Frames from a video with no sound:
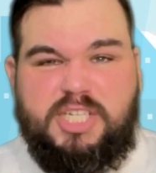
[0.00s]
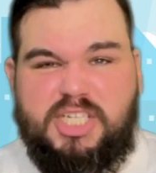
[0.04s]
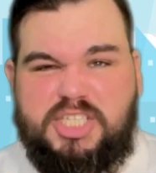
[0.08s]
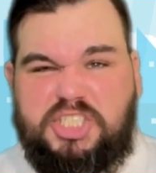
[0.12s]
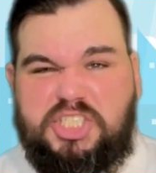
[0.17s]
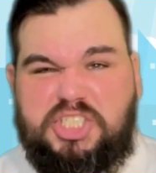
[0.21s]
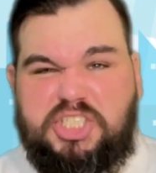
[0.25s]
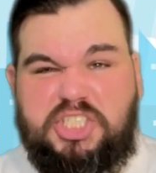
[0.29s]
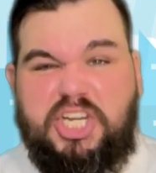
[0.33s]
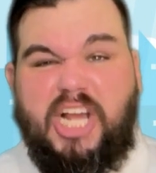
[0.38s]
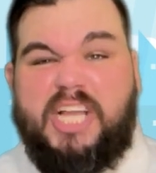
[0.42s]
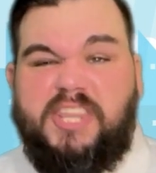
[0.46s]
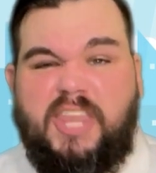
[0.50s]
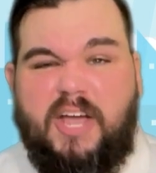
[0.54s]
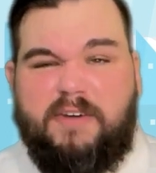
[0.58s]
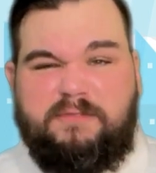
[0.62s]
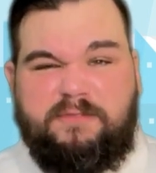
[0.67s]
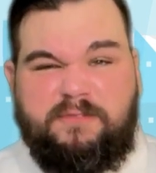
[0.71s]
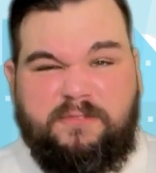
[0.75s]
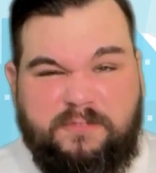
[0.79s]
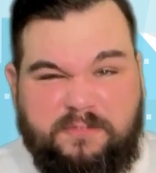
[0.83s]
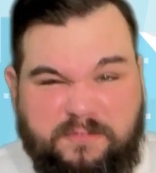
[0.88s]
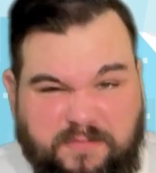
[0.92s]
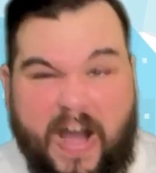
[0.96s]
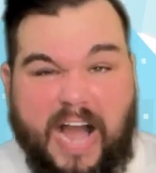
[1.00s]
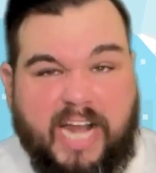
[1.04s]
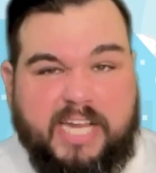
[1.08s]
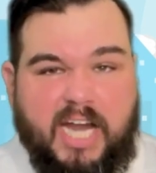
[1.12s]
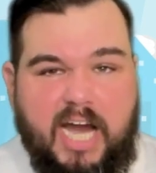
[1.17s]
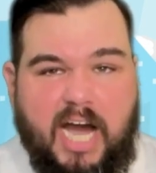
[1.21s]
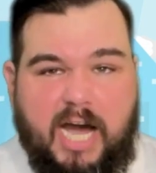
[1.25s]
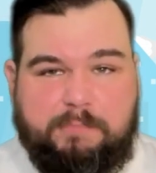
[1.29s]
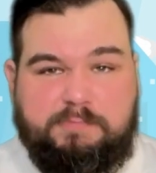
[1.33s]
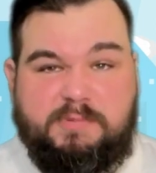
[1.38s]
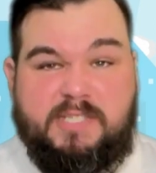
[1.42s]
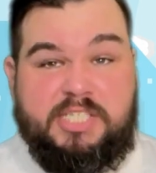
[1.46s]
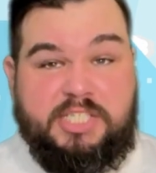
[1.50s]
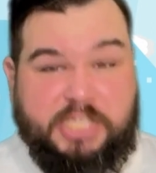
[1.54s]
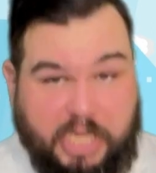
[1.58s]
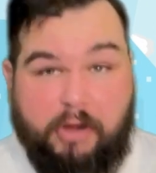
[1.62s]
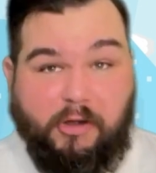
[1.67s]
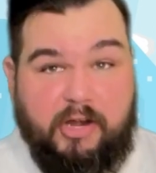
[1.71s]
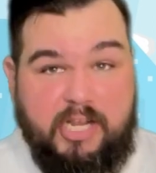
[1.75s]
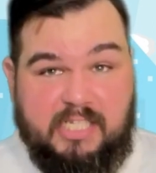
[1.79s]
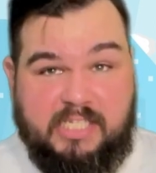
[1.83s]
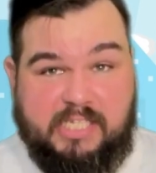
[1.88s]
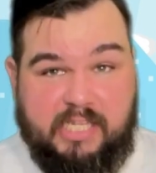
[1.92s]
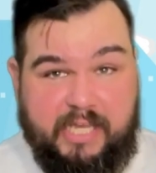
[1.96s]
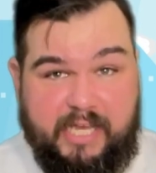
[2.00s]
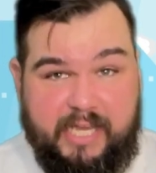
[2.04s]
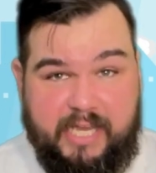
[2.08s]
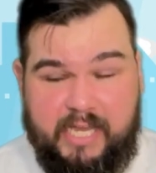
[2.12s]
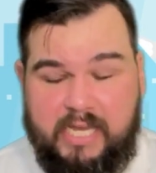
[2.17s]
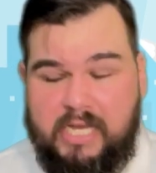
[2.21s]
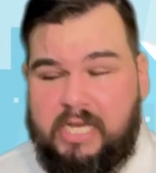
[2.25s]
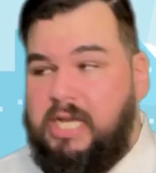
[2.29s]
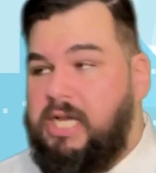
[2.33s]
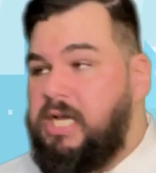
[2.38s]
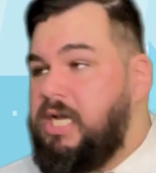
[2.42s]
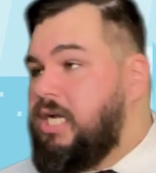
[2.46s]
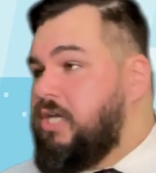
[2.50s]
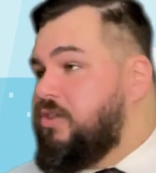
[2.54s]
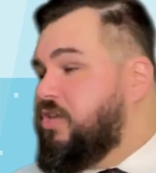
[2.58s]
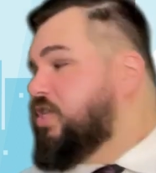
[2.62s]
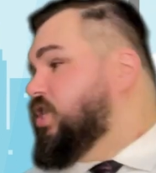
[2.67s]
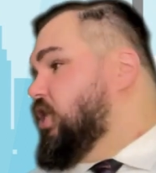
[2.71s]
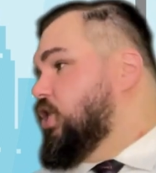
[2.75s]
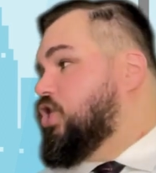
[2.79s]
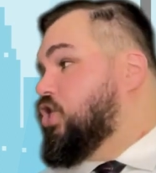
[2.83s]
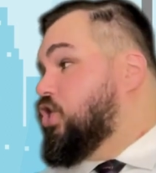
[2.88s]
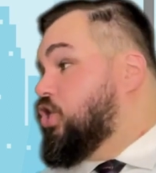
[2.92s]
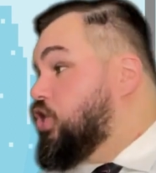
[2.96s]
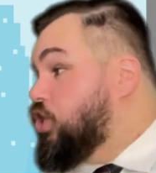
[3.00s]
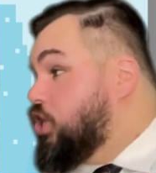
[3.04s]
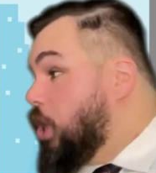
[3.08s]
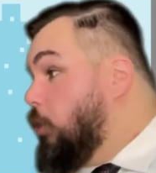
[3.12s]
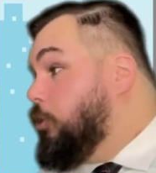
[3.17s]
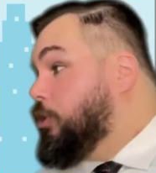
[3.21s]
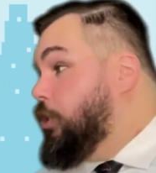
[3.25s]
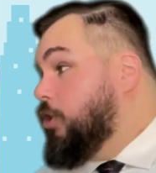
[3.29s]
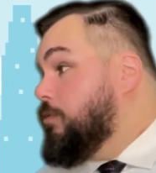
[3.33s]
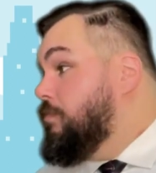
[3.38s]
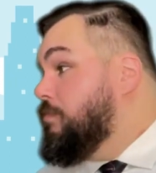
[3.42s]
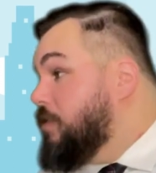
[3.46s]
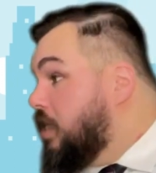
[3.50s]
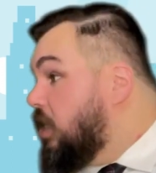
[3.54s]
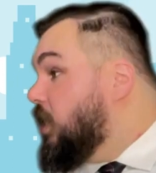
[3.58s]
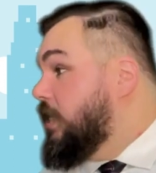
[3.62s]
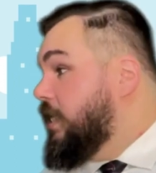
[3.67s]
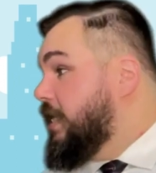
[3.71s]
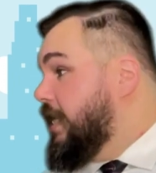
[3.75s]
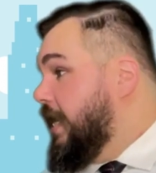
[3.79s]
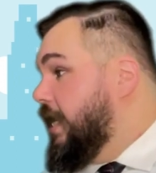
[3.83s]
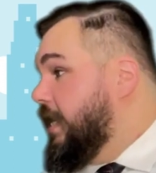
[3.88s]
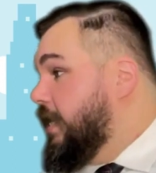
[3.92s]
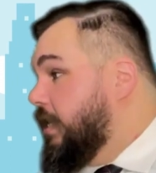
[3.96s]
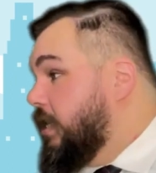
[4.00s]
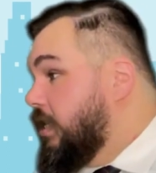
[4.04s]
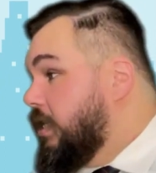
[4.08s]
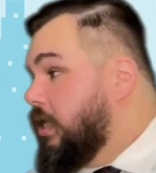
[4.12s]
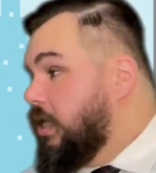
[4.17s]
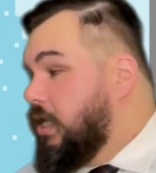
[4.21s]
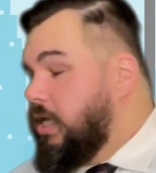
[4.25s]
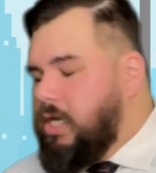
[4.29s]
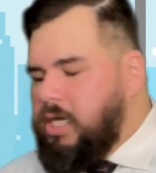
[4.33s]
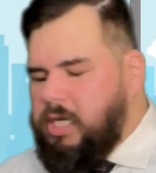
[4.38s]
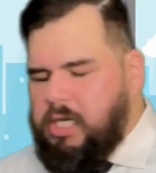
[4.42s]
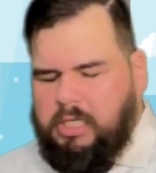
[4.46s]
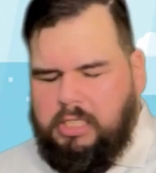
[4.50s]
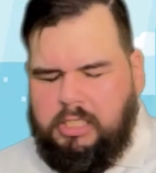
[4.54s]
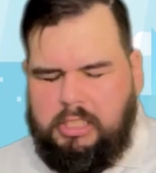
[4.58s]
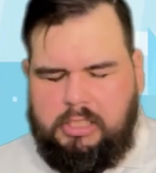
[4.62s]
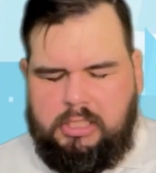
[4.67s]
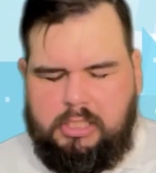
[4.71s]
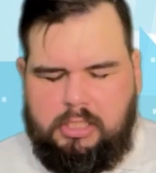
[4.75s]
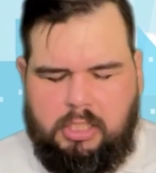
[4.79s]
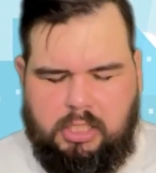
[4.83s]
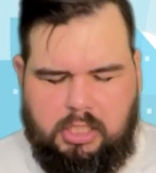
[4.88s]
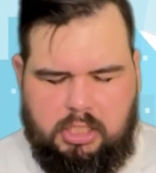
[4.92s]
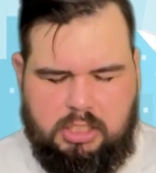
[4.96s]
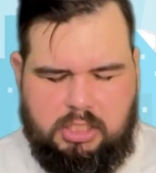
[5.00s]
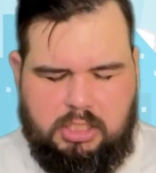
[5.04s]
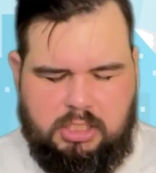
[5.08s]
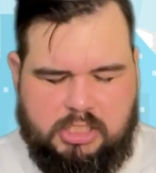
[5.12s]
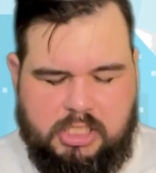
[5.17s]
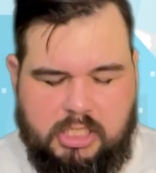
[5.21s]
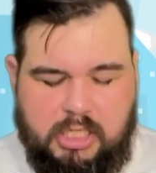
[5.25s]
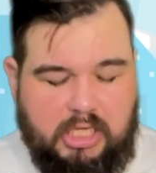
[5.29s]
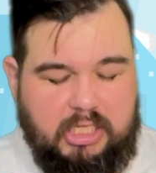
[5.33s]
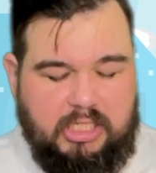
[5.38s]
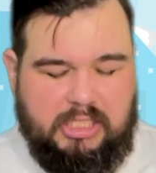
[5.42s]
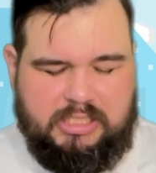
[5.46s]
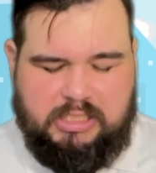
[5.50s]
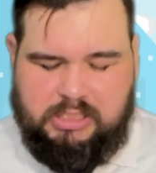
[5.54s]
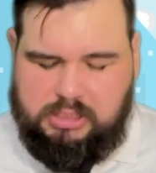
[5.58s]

Just shut the fuck up! Seriously? This is so humiliating! Oh, God.